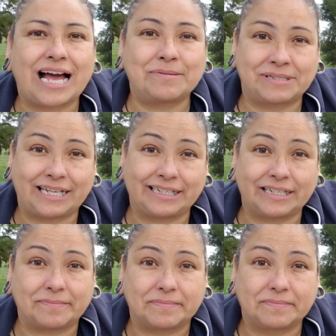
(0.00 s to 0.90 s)
I'm selling
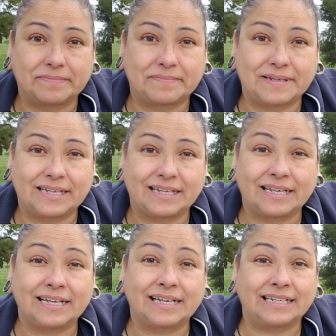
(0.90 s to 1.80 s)
them.
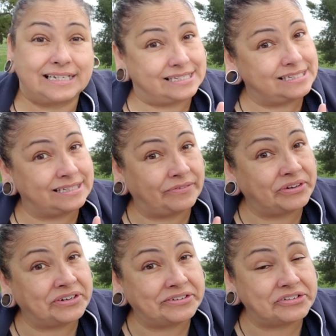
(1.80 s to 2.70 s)
Just if
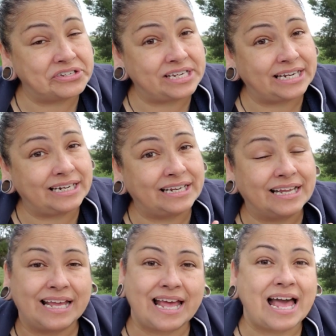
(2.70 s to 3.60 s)
you're interested,
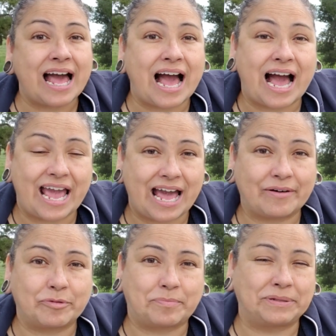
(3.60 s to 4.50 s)
I
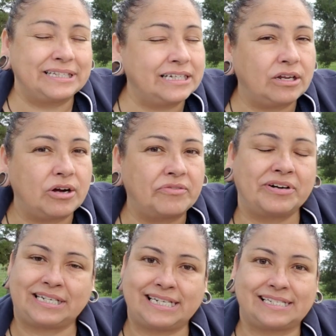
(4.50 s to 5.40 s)
have a little
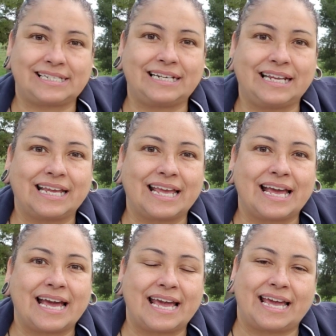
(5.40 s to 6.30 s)
over a dozen.
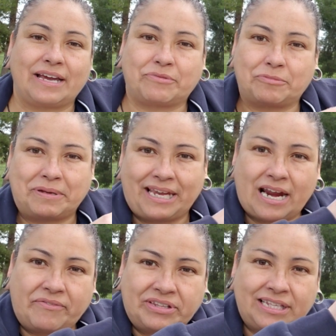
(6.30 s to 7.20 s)
It will be
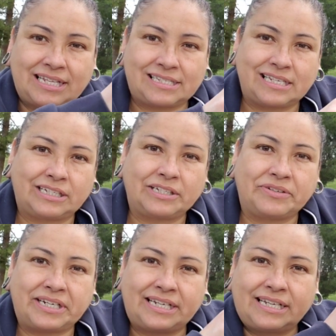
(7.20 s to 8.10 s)
everything that's
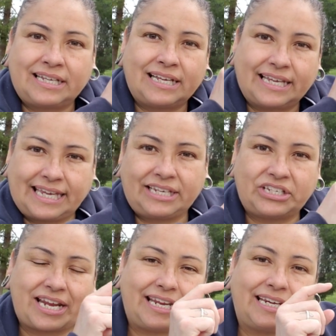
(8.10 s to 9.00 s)
included, a
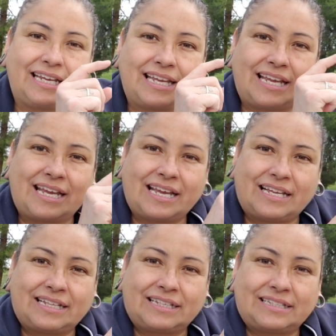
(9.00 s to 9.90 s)
keychain,
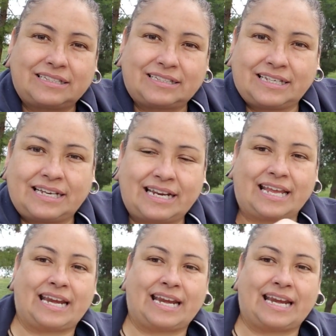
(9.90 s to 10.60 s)
the